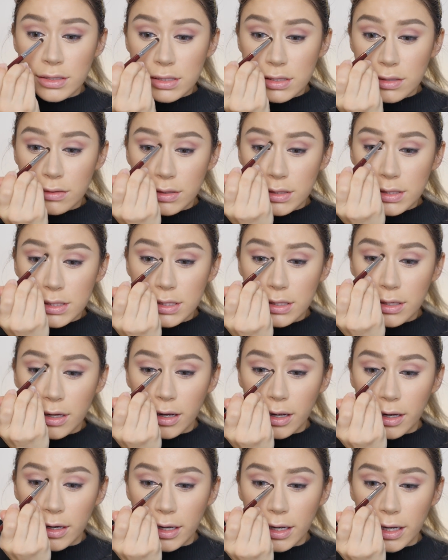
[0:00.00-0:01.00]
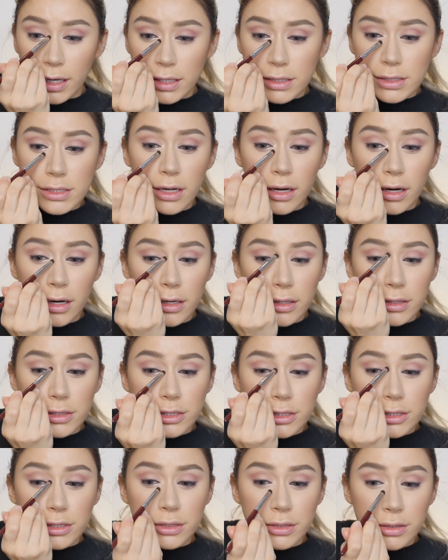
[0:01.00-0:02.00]
so it's not as
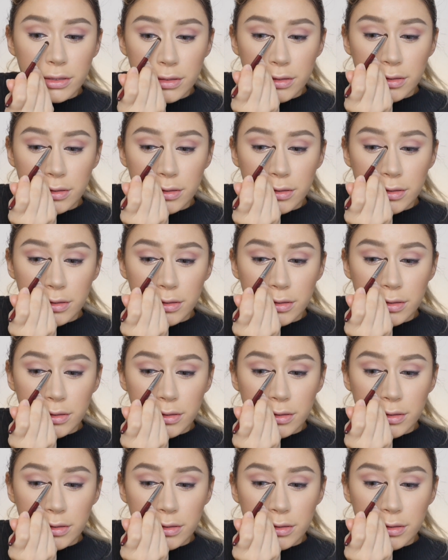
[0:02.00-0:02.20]
harsh.